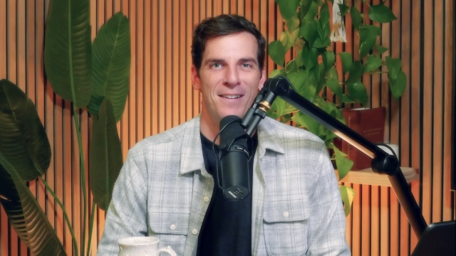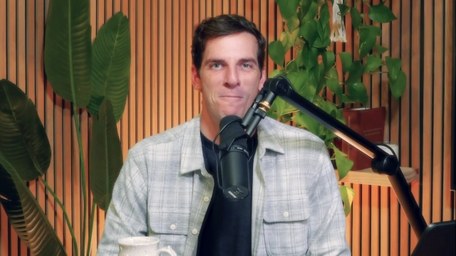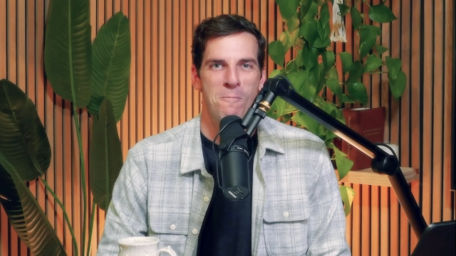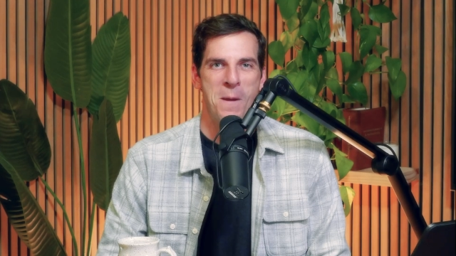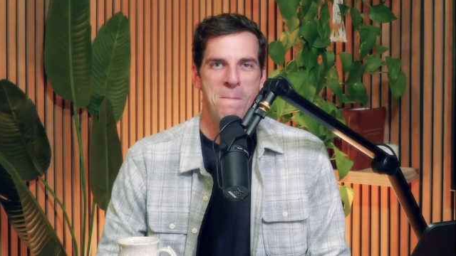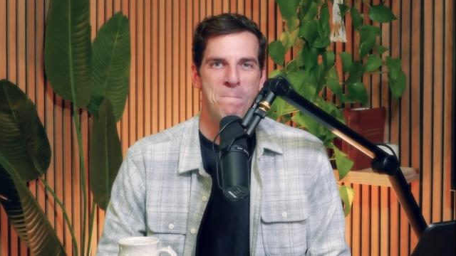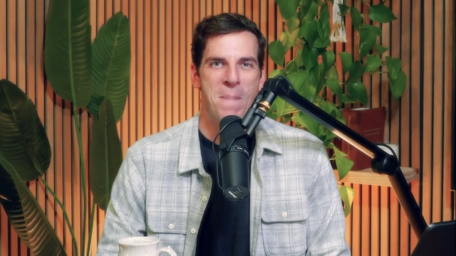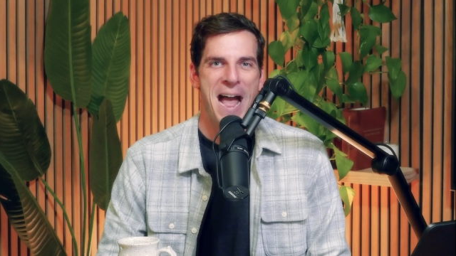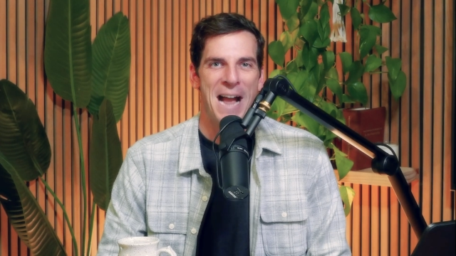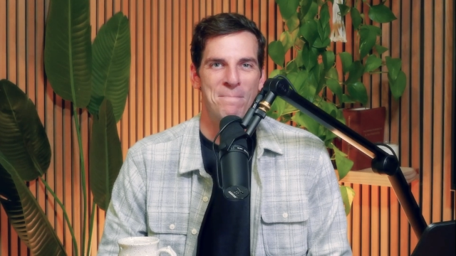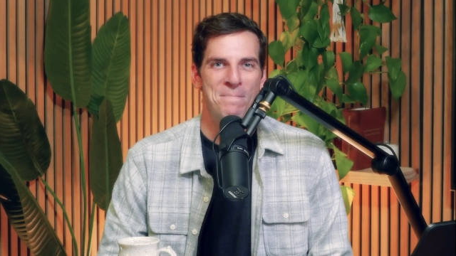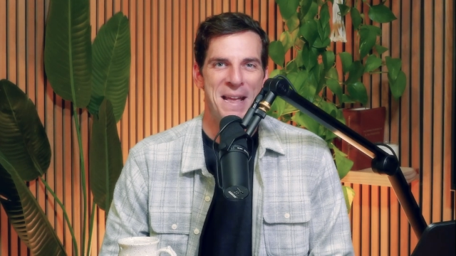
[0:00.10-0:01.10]
We
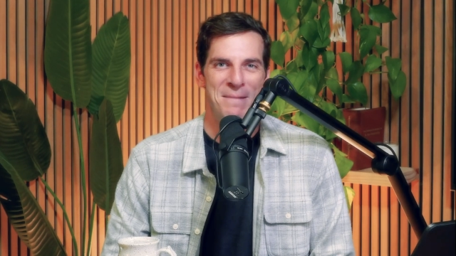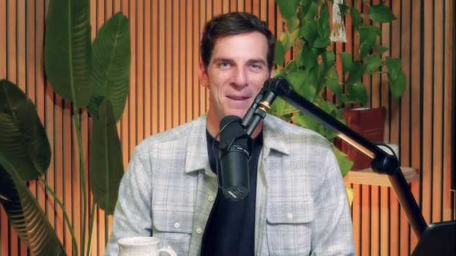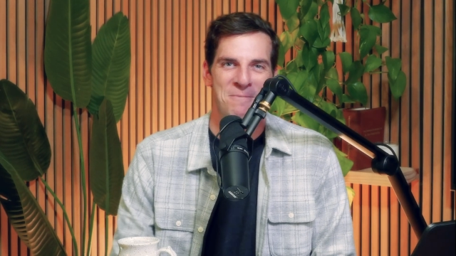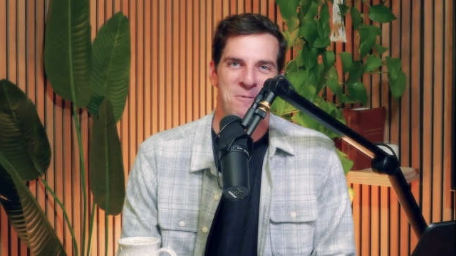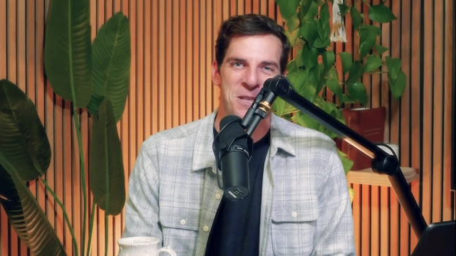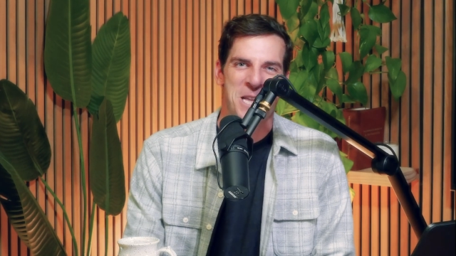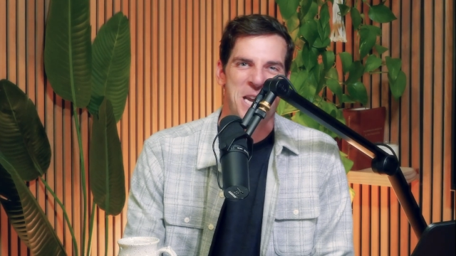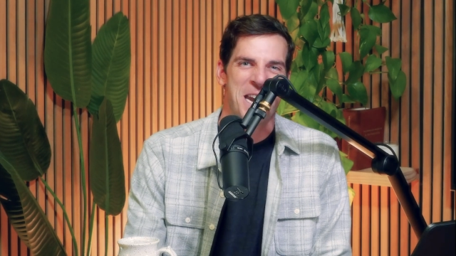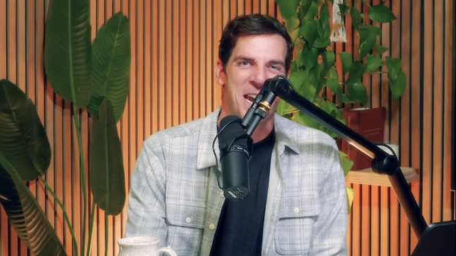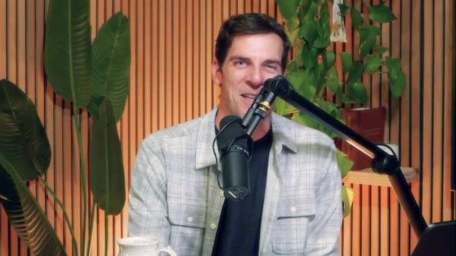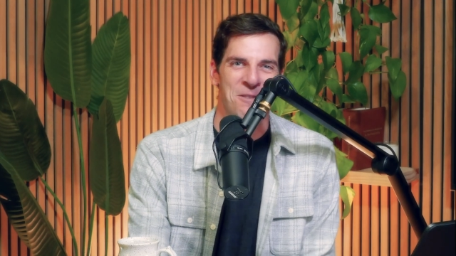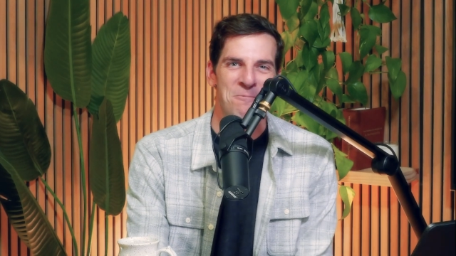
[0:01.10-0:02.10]
back, baby, with
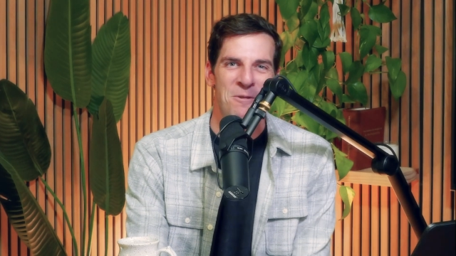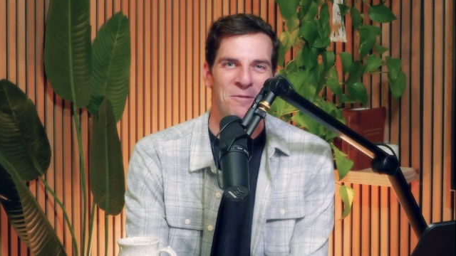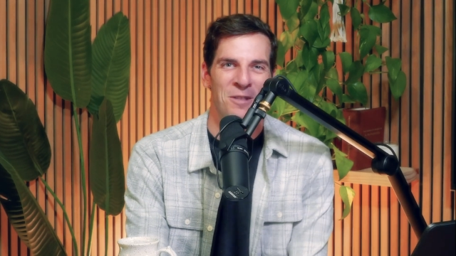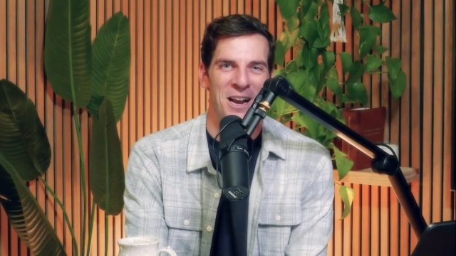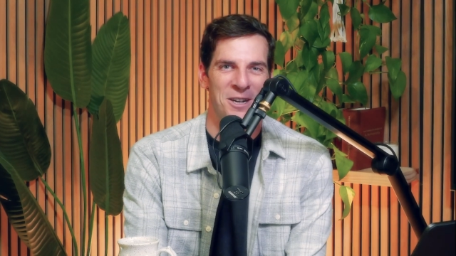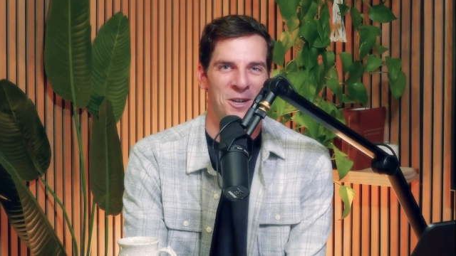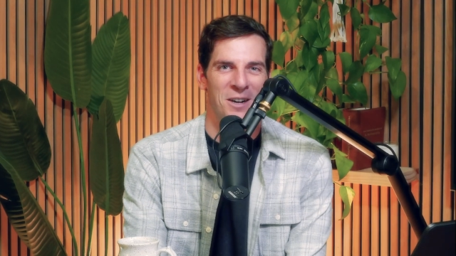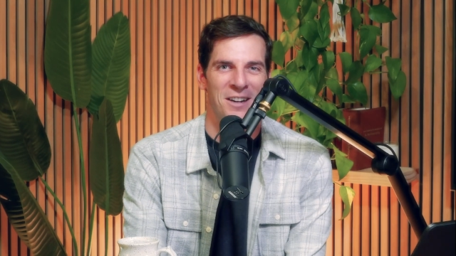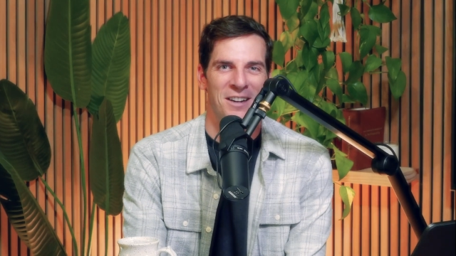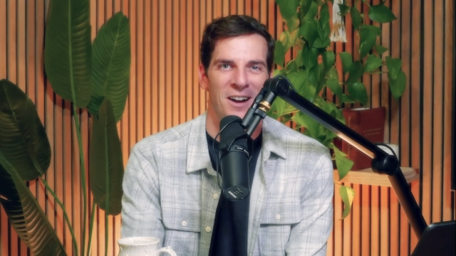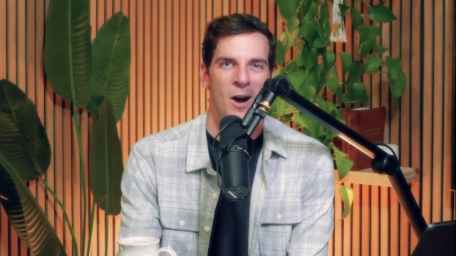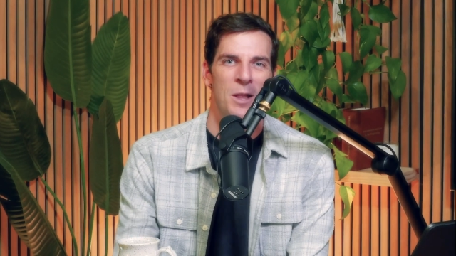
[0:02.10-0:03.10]
another reflection
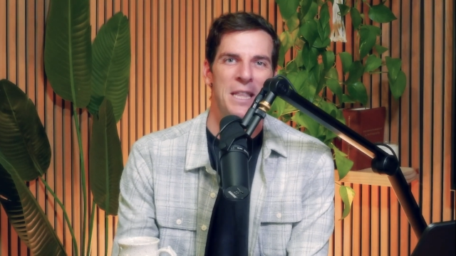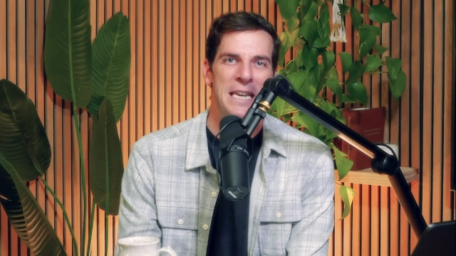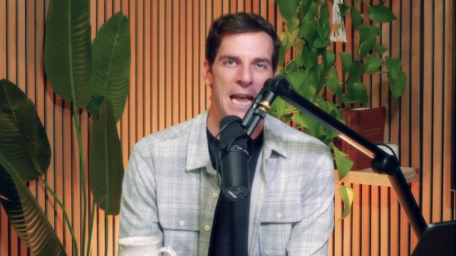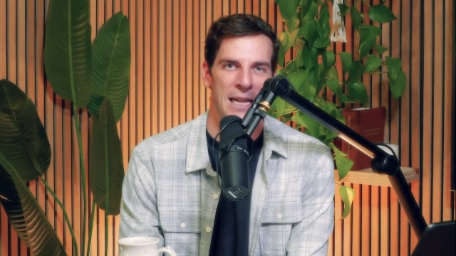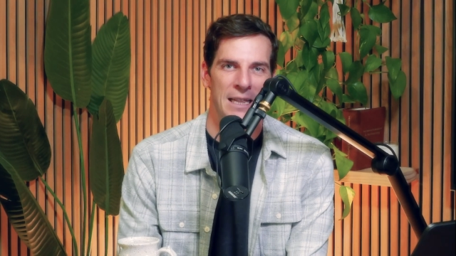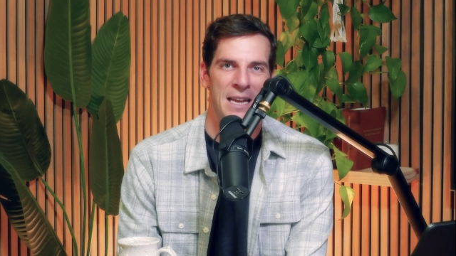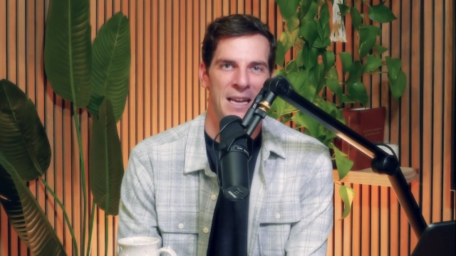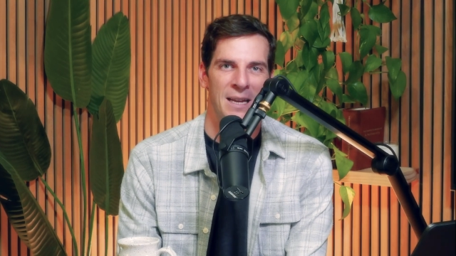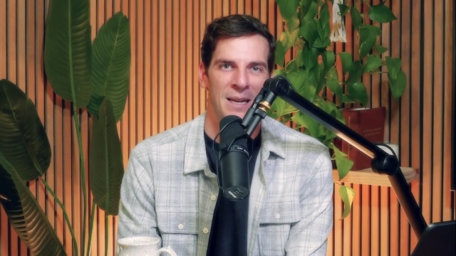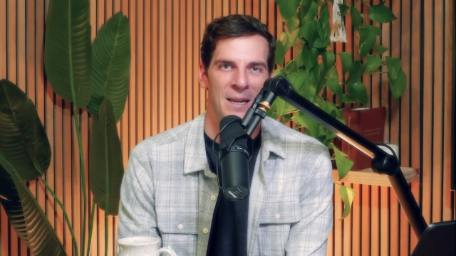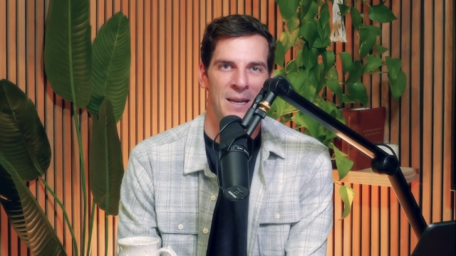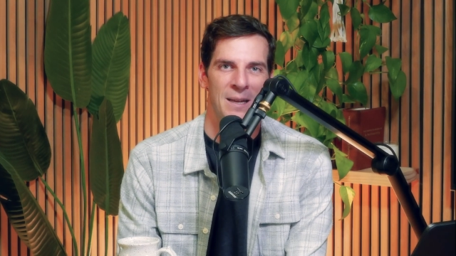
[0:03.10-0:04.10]
on the daily
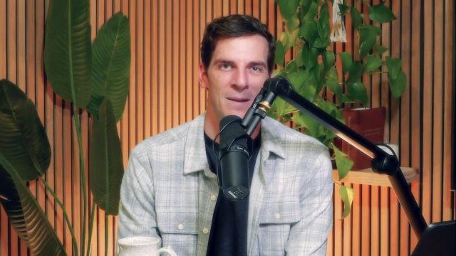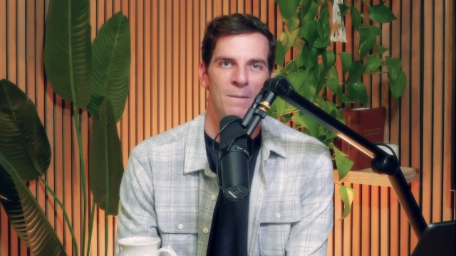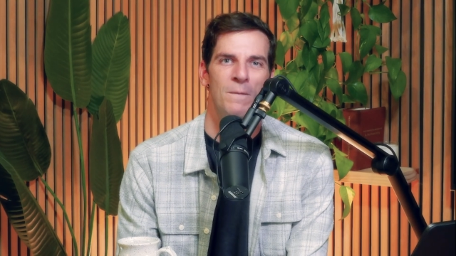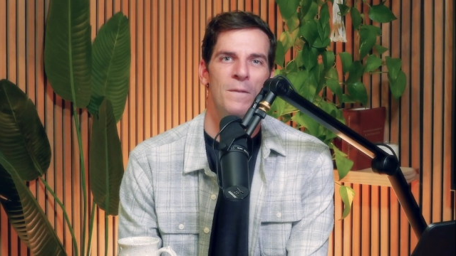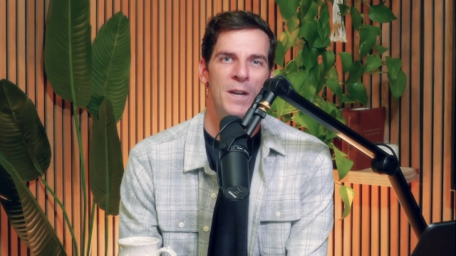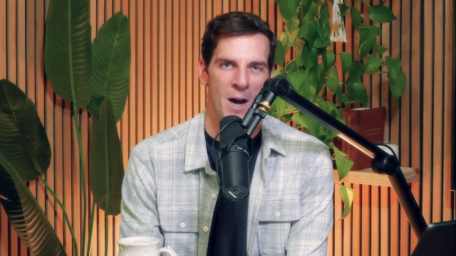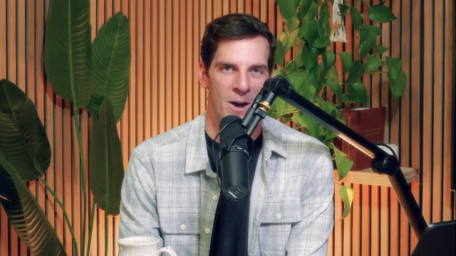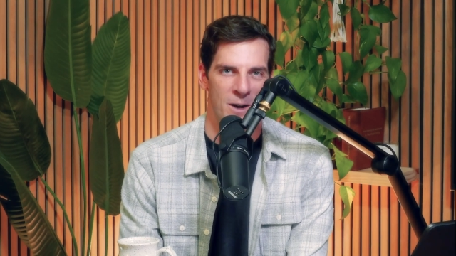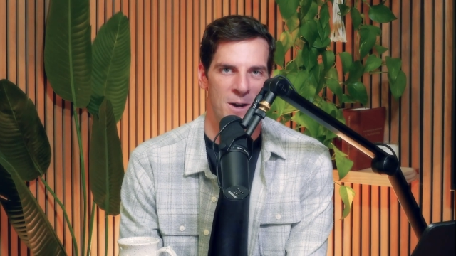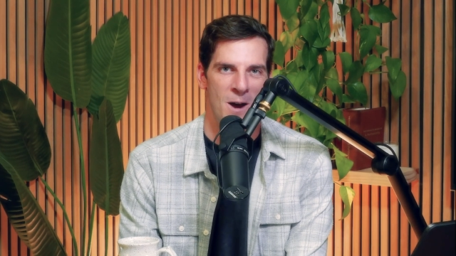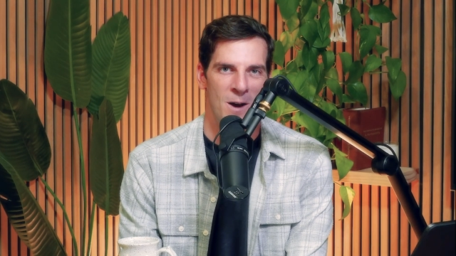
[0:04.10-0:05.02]
Vedantic.